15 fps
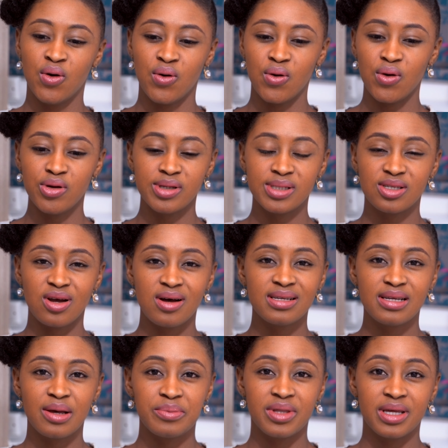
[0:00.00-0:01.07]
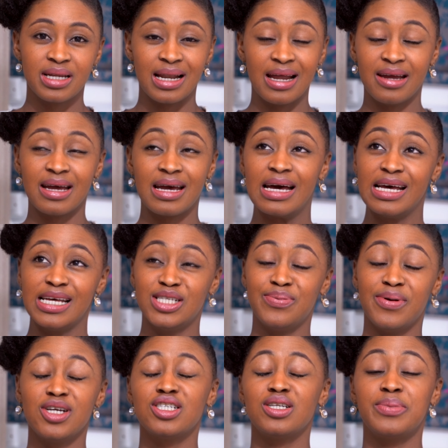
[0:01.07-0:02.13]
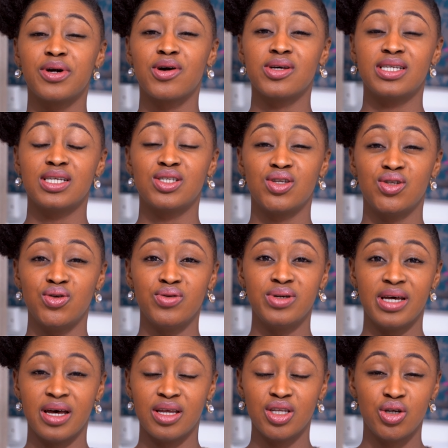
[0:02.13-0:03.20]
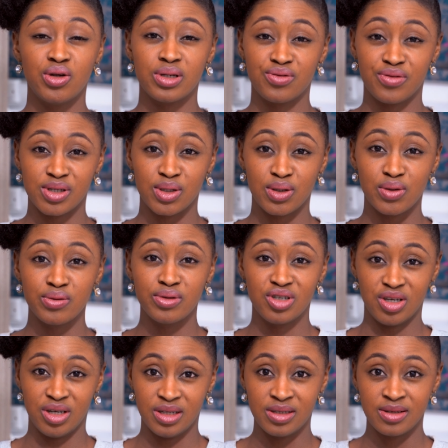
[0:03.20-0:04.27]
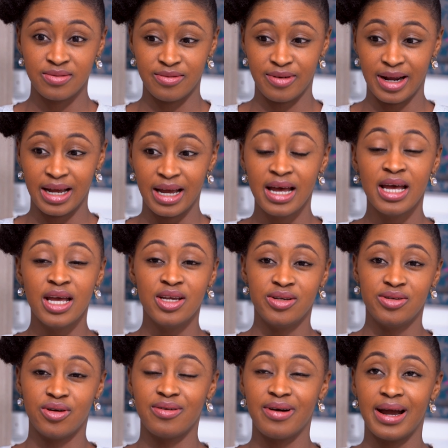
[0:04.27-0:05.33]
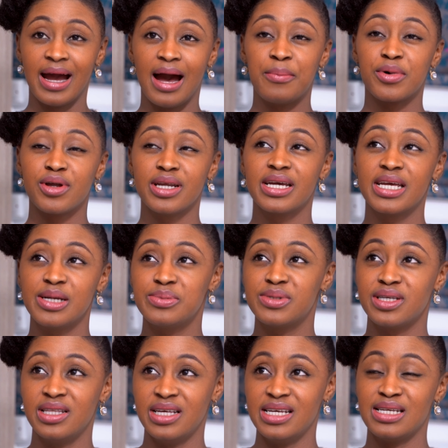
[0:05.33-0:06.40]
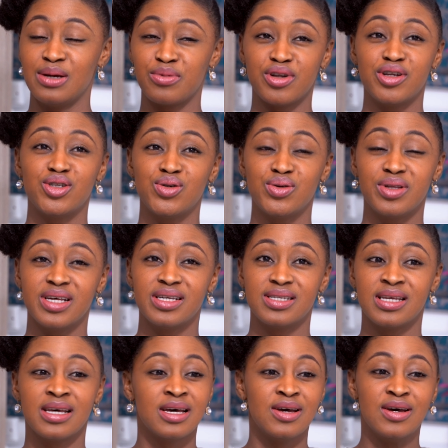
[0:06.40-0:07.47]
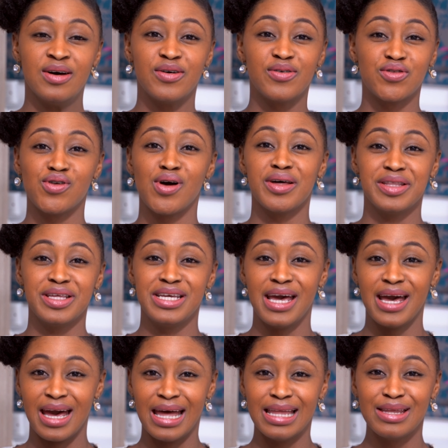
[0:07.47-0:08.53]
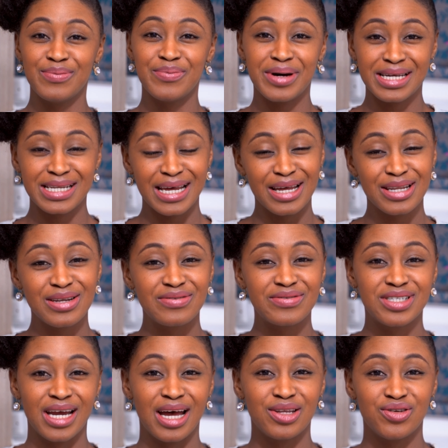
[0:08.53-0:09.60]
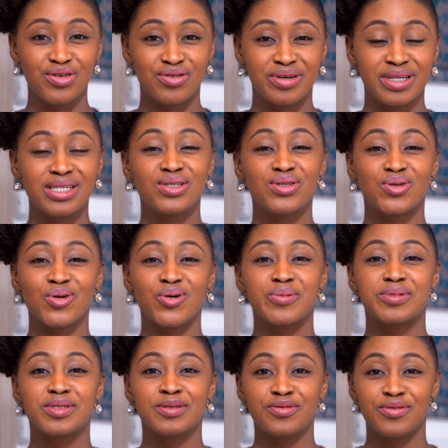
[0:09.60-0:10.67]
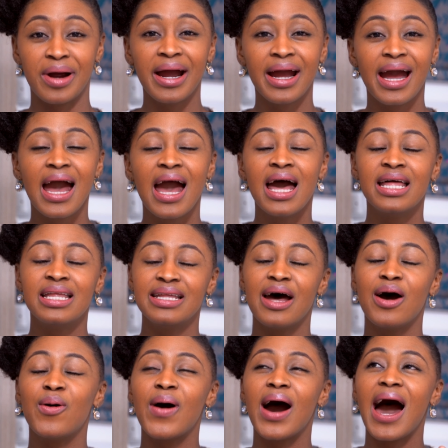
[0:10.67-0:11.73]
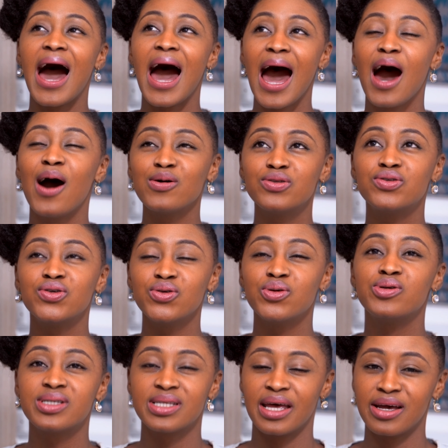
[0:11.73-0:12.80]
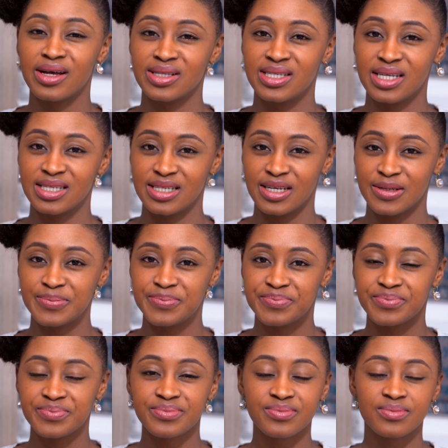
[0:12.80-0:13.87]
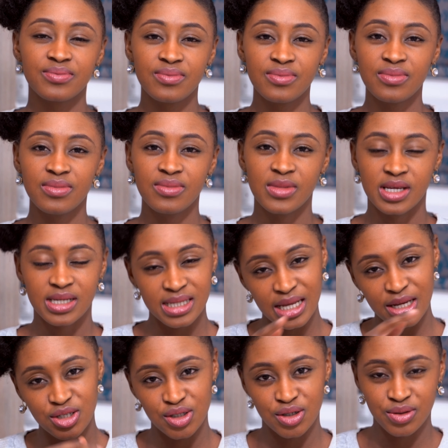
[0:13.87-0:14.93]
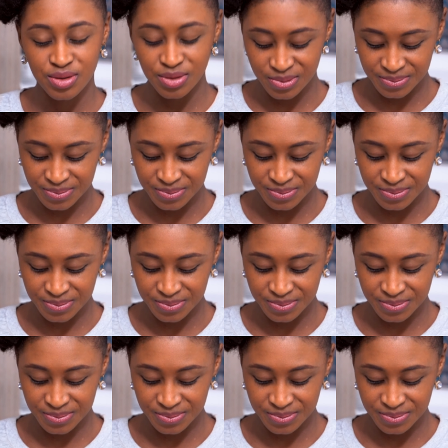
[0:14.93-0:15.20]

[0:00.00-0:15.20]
Or you start something, like, especially because it's a new year, New Year's resolution, right? You're right, I'm going to keep to this, I'm going to do this throughout the year. And then by the end of Jan, you already stopped, right? Now, how do you stay consistent? Stay tuned.